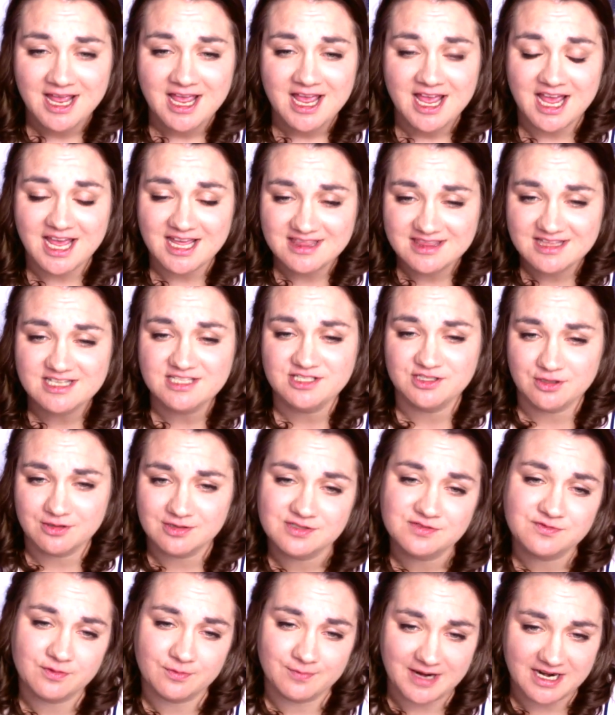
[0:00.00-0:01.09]
and this goes
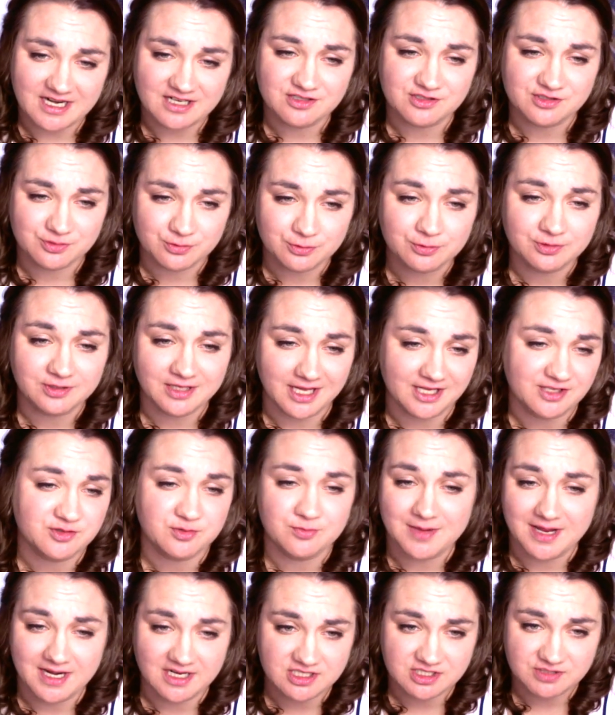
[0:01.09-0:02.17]
for back-to-school classroom
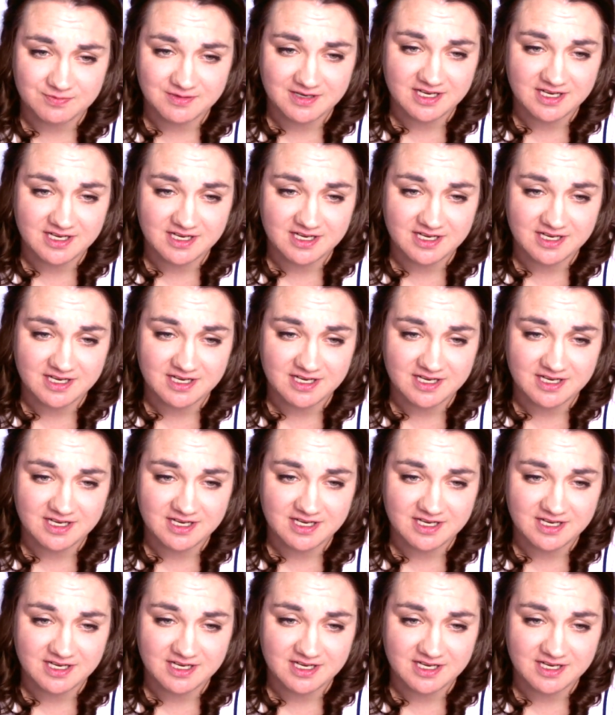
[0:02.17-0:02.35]
management